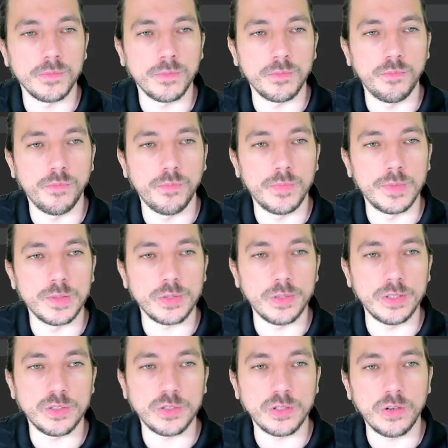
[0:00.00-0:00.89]
So
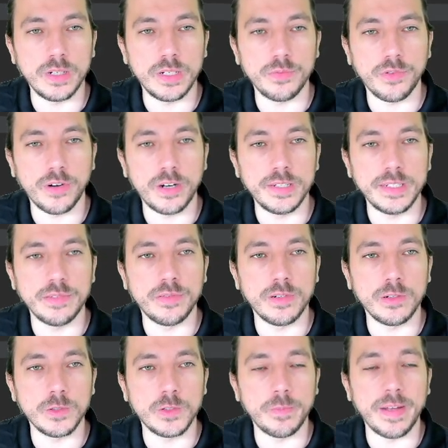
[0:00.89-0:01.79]
it's only for
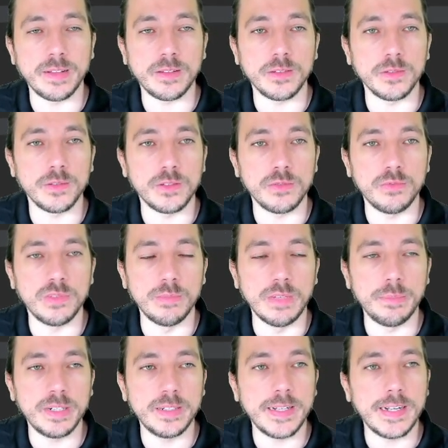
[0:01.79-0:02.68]
default methods.
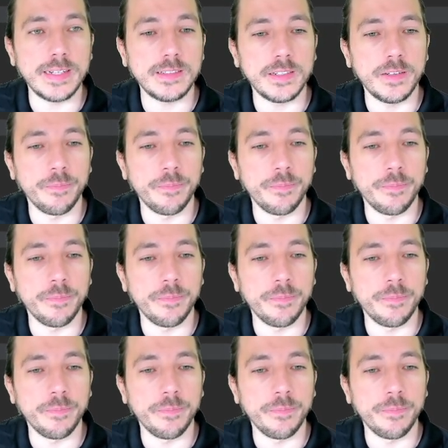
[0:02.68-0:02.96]
Remember that?